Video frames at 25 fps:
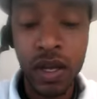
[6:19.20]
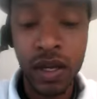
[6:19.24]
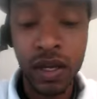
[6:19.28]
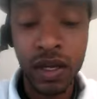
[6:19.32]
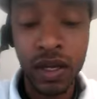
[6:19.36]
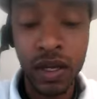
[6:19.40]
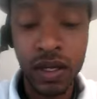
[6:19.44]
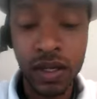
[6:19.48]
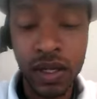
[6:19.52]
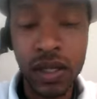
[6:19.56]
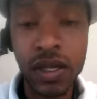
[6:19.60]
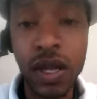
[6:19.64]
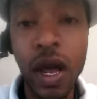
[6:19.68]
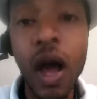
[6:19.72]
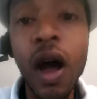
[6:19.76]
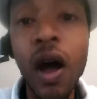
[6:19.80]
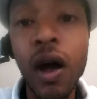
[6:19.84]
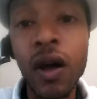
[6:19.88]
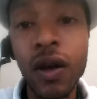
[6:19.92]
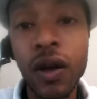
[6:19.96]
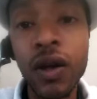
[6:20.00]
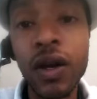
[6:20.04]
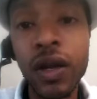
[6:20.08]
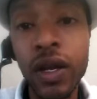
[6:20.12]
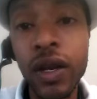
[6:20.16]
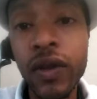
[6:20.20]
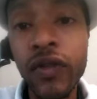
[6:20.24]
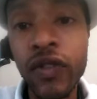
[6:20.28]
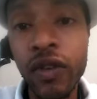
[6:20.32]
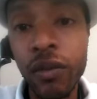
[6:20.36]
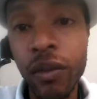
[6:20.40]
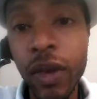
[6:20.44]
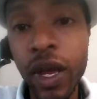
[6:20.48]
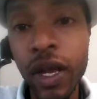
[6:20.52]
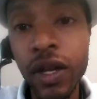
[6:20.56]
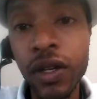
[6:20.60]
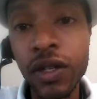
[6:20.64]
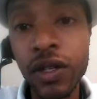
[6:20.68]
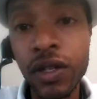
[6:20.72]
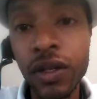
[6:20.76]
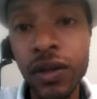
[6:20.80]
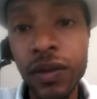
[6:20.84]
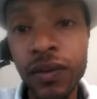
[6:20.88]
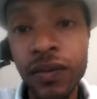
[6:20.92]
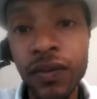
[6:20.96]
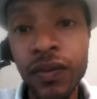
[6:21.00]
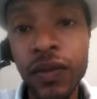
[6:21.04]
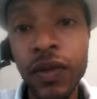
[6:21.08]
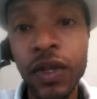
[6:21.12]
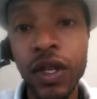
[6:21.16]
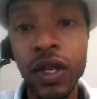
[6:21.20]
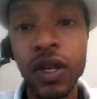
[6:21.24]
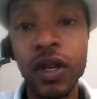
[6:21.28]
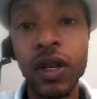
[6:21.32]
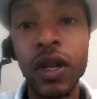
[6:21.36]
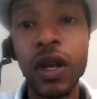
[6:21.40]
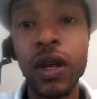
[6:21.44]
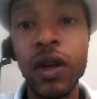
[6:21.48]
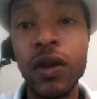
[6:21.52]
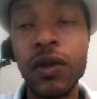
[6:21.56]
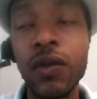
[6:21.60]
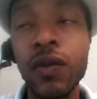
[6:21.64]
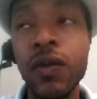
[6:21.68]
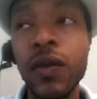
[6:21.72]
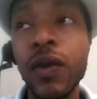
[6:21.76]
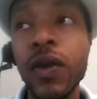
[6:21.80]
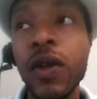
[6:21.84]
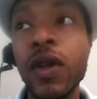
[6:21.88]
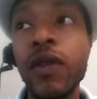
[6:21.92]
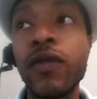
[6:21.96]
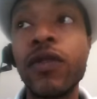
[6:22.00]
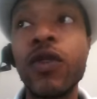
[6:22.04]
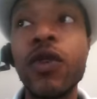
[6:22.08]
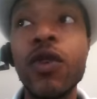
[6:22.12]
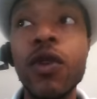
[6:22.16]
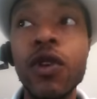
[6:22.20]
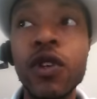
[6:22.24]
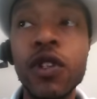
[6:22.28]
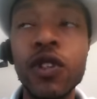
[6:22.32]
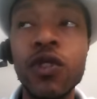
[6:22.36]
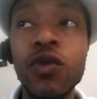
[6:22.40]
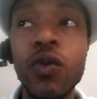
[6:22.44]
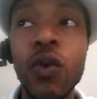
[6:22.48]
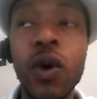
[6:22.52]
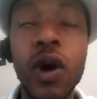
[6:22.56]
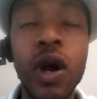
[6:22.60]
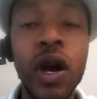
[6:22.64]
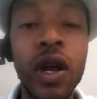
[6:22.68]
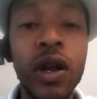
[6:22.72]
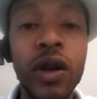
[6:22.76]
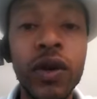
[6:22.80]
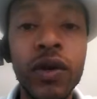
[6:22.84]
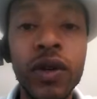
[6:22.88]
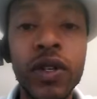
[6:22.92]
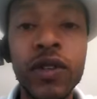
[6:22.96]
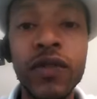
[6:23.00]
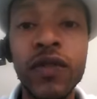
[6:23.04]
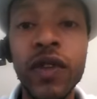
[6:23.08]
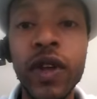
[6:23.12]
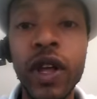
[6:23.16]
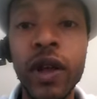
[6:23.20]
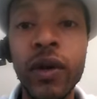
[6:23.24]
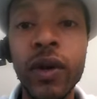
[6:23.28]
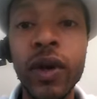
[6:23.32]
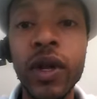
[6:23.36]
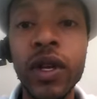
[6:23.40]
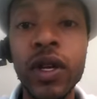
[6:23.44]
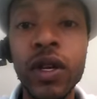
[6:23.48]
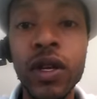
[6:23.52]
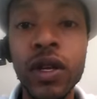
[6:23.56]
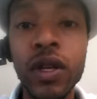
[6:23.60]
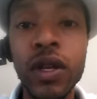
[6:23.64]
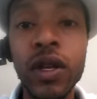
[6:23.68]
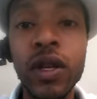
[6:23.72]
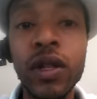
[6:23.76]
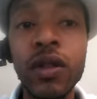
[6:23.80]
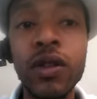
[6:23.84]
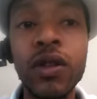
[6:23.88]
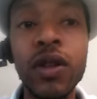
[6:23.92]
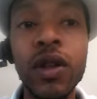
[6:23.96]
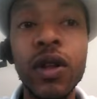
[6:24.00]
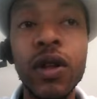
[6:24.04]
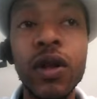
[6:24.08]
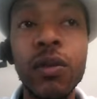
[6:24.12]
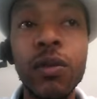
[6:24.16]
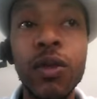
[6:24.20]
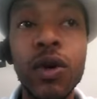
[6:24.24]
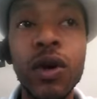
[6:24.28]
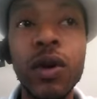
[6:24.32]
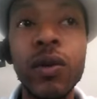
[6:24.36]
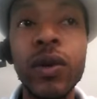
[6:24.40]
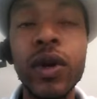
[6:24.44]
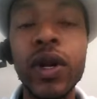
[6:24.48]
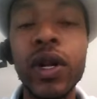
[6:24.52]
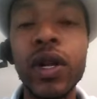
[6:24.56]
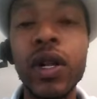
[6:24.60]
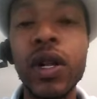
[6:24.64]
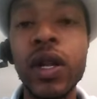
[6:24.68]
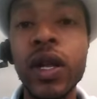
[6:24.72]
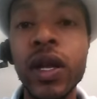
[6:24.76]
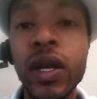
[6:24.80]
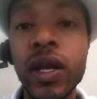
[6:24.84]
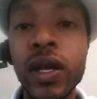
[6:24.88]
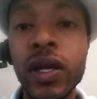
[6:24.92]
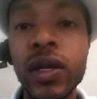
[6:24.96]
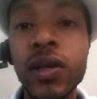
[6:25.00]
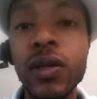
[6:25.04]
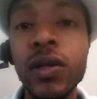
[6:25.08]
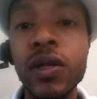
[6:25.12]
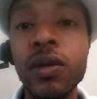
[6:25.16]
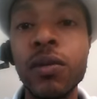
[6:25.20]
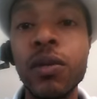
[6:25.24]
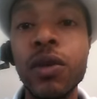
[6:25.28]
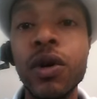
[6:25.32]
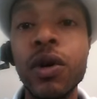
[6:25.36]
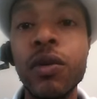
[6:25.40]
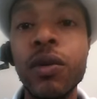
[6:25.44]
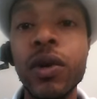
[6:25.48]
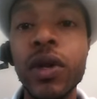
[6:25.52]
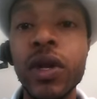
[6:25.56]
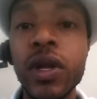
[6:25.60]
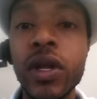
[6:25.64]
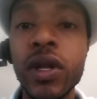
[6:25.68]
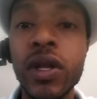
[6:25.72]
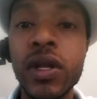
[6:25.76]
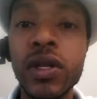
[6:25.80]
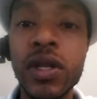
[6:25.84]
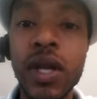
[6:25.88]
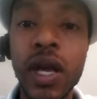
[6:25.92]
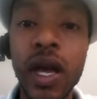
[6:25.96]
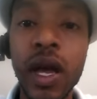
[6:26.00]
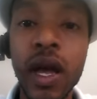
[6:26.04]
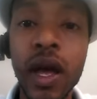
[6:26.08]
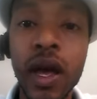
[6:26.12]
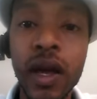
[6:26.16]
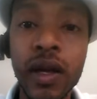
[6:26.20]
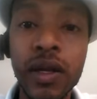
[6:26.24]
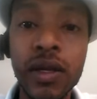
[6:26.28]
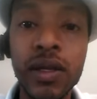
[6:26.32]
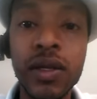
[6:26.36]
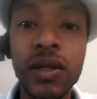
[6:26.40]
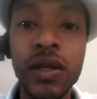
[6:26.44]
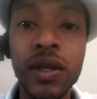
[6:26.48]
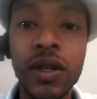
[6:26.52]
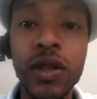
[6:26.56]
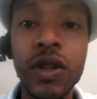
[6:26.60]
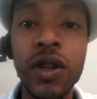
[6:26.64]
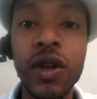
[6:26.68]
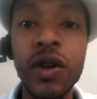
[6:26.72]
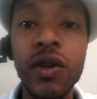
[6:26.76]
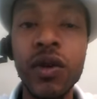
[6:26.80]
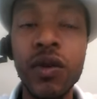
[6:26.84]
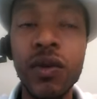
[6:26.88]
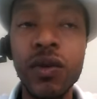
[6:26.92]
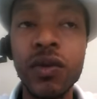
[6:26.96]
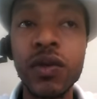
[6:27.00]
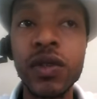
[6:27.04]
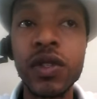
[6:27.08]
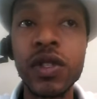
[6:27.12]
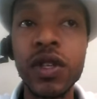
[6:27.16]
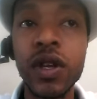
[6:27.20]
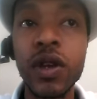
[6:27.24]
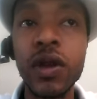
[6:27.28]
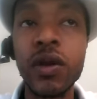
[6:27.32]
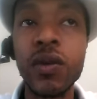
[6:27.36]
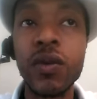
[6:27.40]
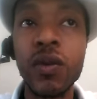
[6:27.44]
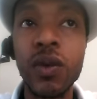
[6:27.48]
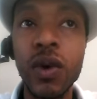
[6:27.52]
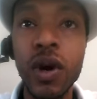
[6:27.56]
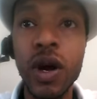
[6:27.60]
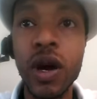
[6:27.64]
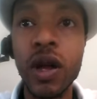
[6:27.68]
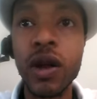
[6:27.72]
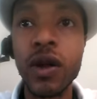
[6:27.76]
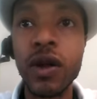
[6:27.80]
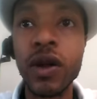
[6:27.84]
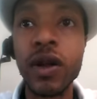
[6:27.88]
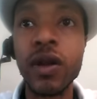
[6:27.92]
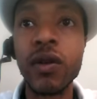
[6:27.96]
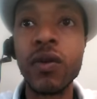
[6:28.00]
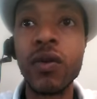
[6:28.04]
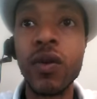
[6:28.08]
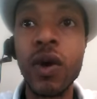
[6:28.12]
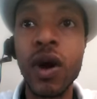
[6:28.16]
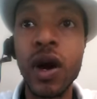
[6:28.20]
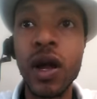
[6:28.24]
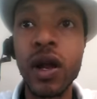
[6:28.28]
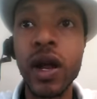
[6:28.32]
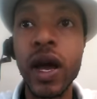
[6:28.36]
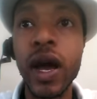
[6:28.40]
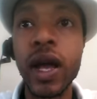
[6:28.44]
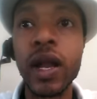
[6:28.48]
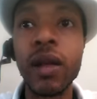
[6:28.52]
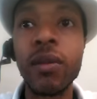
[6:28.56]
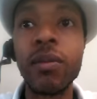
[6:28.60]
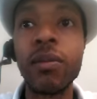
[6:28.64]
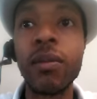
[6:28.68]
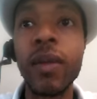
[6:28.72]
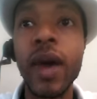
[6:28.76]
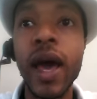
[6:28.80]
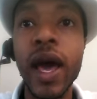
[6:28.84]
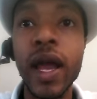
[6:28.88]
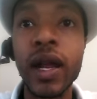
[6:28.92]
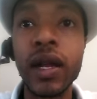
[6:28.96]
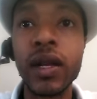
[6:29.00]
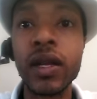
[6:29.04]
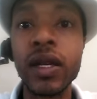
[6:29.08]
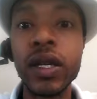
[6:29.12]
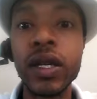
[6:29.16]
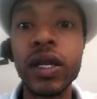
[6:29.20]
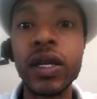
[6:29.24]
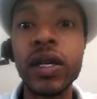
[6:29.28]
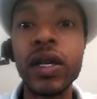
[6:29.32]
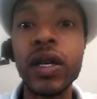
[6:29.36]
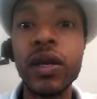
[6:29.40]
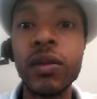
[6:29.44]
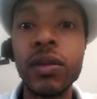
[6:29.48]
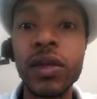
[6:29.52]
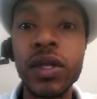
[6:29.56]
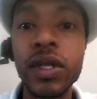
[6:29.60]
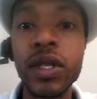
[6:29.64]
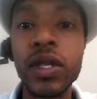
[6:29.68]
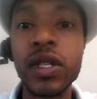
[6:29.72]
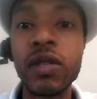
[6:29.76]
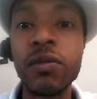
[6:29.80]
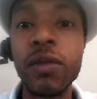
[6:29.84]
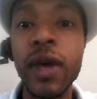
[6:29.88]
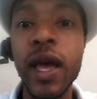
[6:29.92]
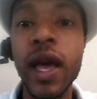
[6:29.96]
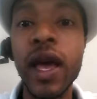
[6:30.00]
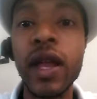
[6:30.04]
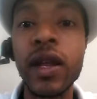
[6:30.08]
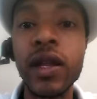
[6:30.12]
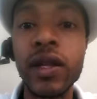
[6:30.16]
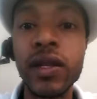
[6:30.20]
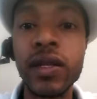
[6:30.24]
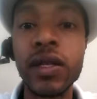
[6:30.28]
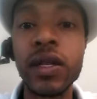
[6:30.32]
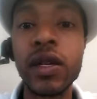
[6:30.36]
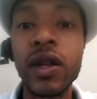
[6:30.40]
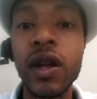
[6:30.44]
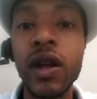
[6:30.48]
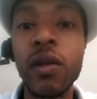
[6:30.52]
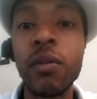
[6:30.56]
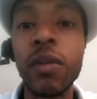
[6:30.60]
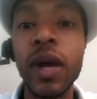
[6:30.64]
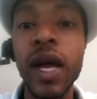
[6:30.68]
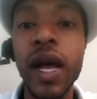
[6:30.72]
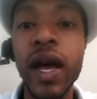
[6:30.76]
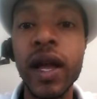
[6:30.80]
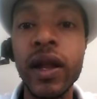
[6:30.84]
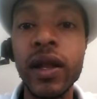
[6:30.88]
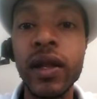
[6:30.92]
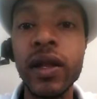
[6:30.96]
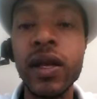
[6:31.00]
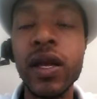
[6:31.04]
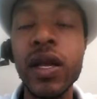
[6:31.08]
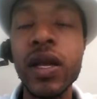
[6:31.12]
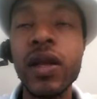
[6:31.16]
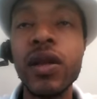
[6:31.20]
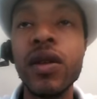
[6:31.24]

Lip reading: Because it's all good information, you know. Of course, the water is very good. You know, the more we cleanse, the more we detox, you know, certain water. And water automatically keeps us balanced in our body.